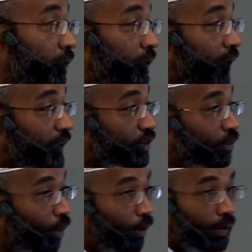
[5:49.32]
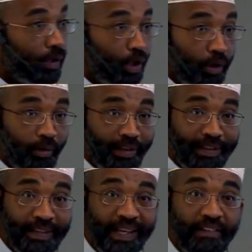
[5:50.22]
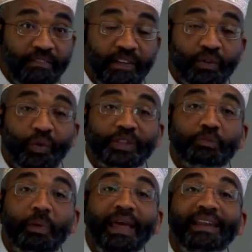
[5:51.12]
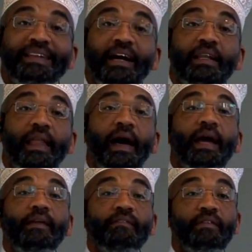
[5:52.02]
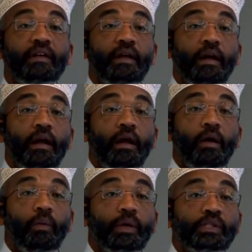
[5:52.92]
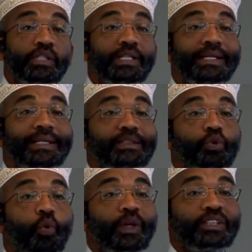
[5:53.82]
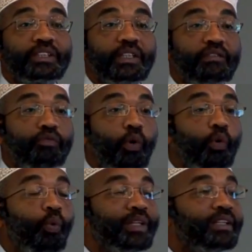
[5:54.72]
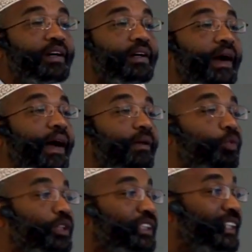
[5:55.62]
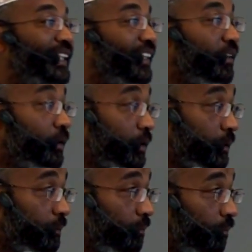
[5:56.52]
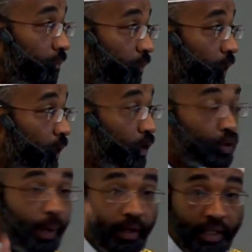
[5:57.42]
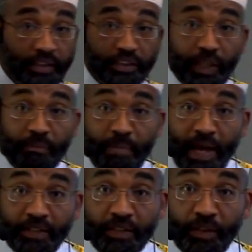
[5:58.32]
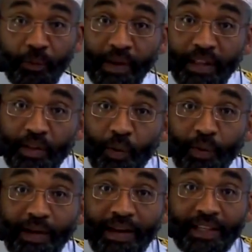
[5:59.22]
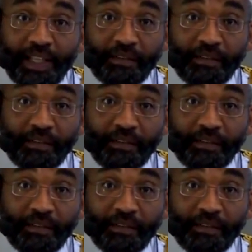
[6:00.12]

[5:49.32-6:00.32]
When that small girl, that infant was buried alive, when she is questioned for what crime was she killed? SubhanAllah, just imagine the way that the Quran